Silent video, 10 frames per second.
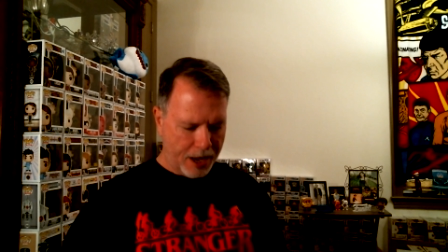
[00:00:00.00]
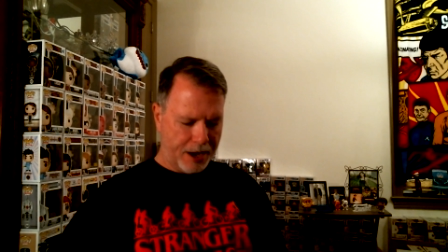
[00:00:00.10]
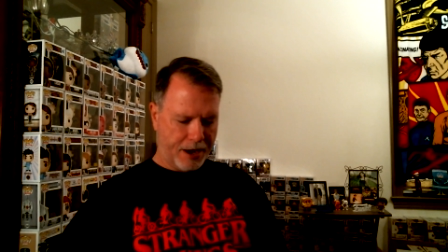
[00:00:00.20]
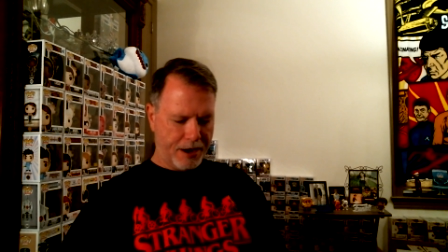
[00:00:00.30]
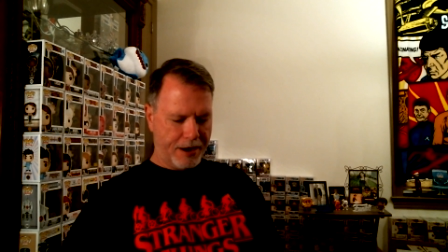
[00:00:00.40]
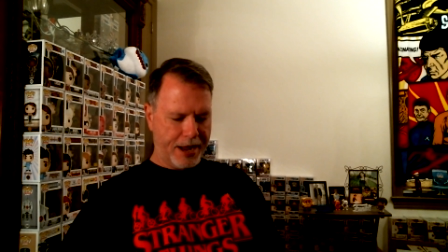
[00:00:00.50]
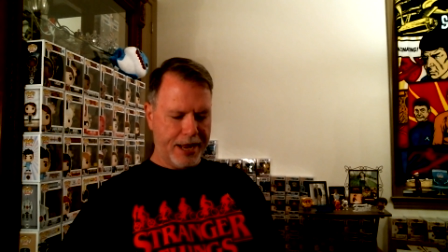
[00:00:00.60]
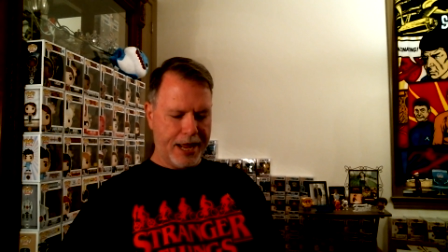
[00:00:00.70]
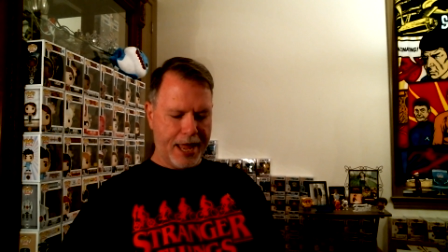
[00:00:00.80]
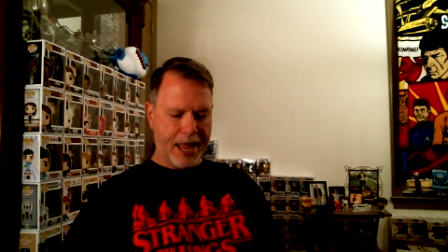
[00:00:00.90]
All
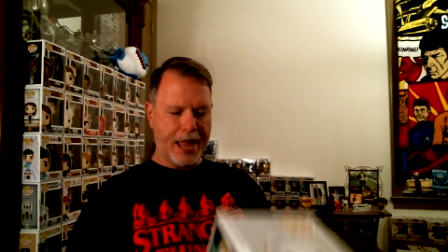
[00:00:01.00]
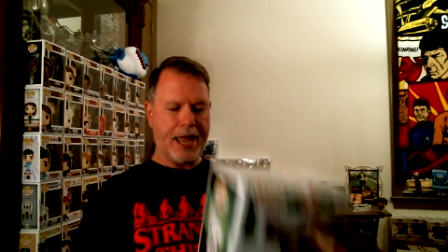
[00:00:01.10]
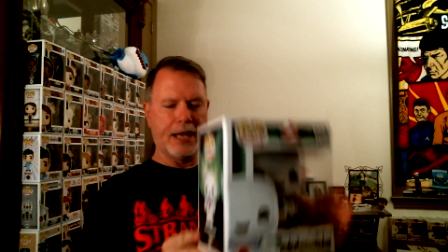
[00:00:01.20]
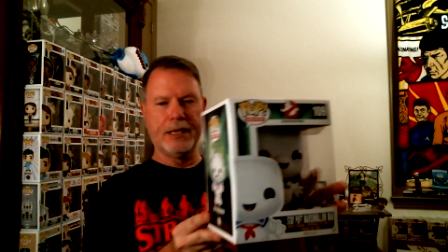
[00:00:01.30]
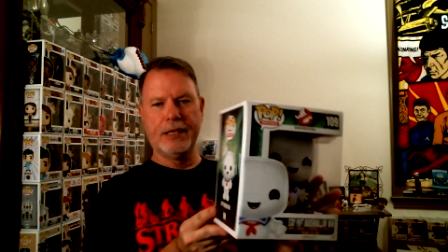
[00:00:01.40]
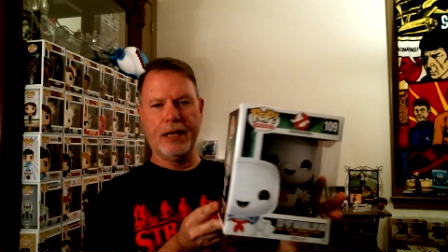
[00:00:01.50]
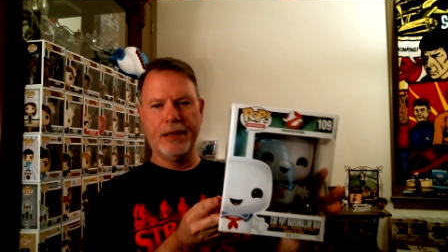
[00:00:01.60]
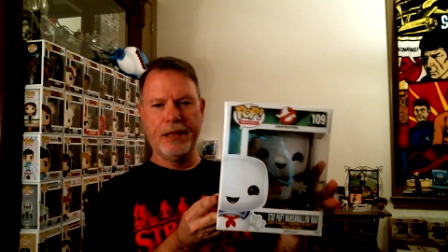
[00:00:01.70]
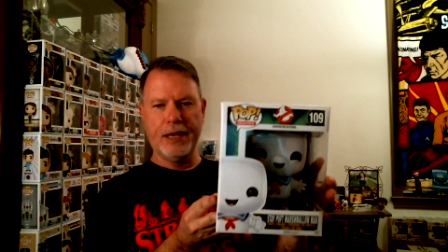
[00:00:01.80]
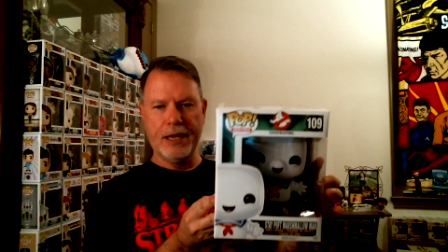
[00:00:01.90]
right, and
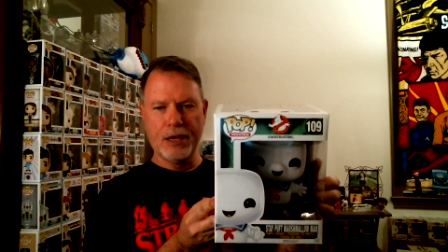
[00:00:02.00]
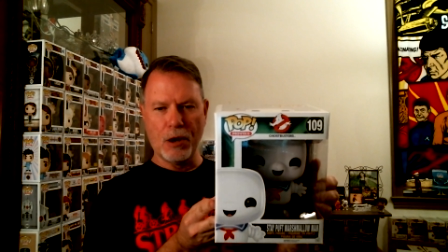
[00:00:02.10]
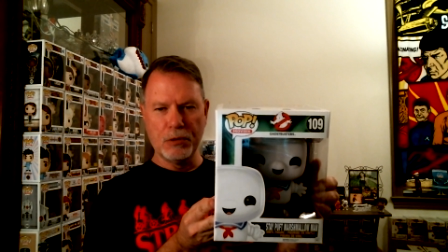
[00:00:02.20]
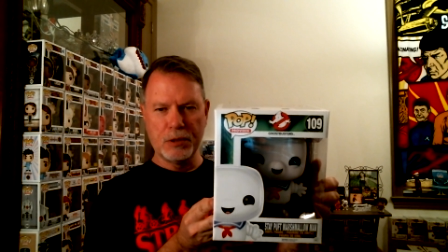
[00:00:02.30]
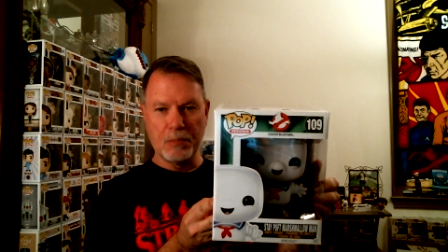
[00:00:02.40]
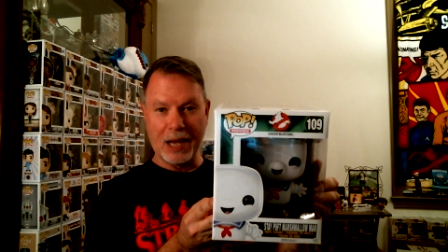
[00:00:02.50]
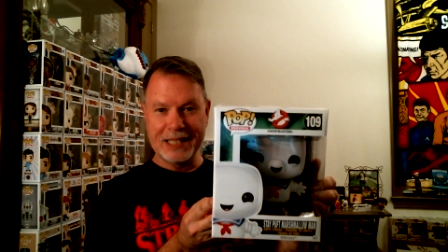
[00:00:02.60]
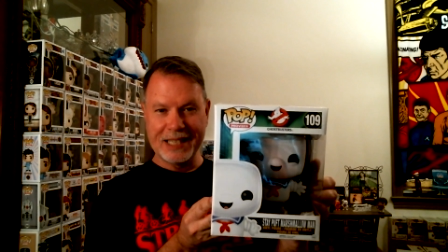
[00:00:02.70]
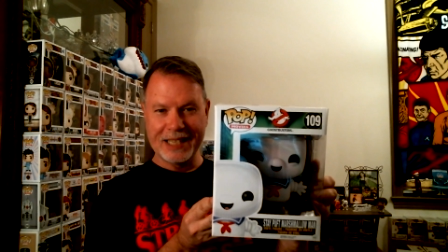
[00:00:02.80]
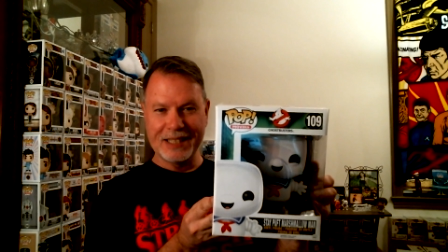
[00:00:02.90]
the Ghost, my
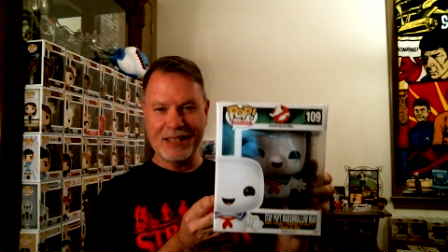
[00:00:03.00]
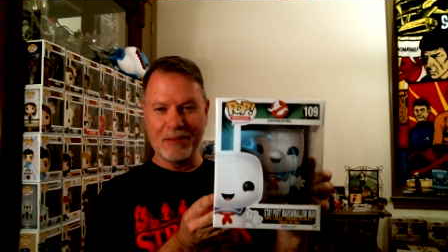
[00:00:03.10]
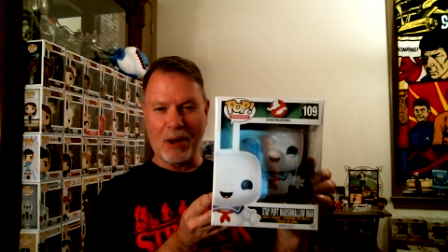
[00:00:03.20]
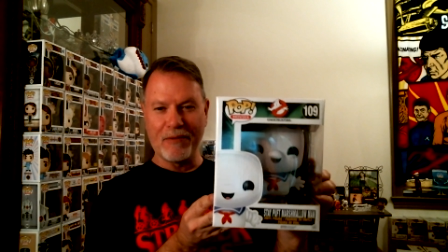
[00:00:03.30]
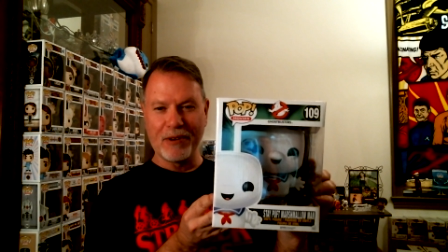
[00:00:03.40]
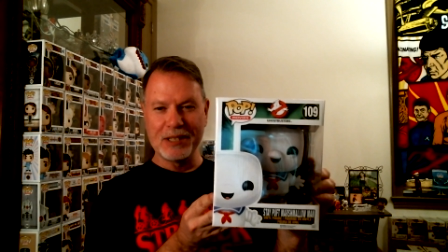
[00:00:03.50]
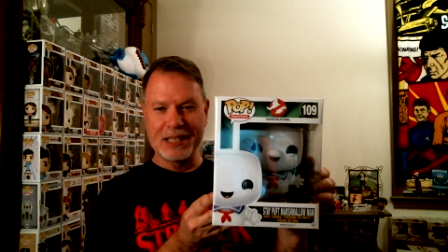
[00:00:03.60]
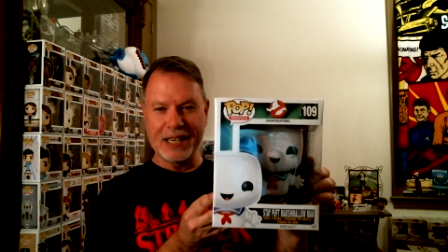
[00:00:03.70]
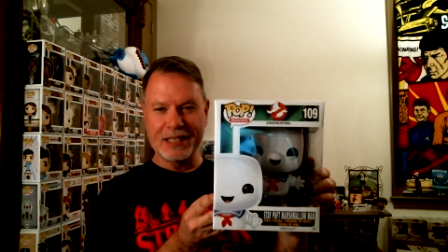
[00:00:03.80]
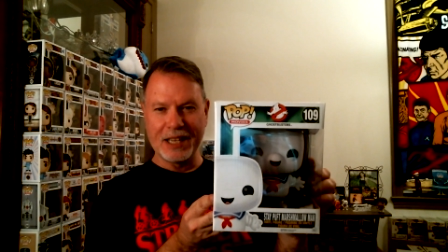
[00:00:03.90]
six, my first
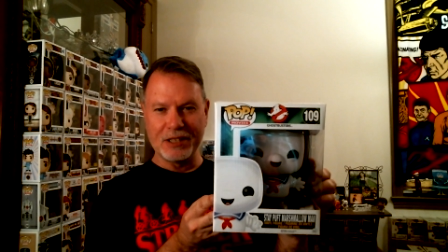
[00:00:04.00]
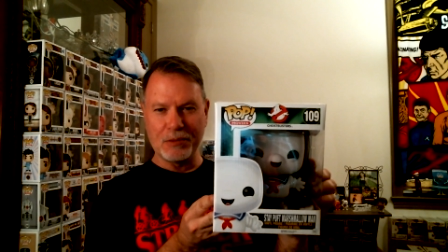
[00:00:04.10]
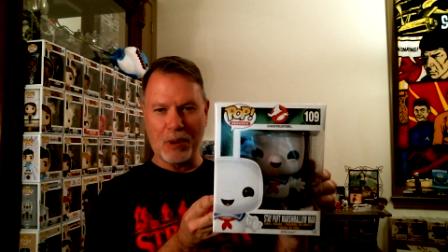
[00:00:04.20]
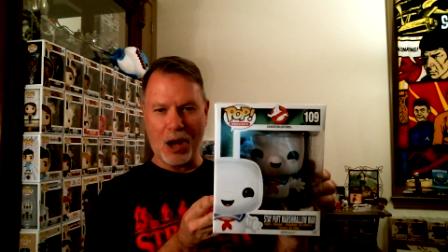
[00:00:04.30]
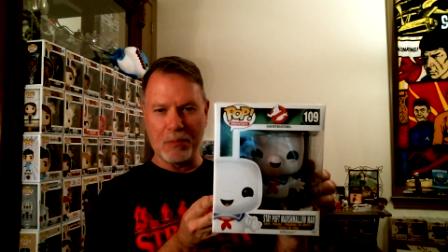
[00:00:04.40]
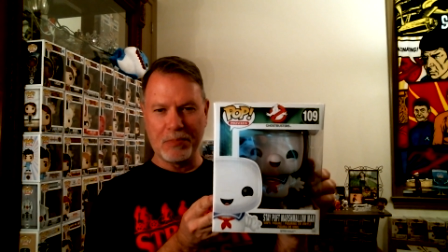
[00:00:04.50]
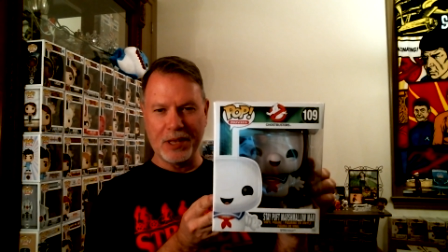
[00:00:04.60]
six-inch pop,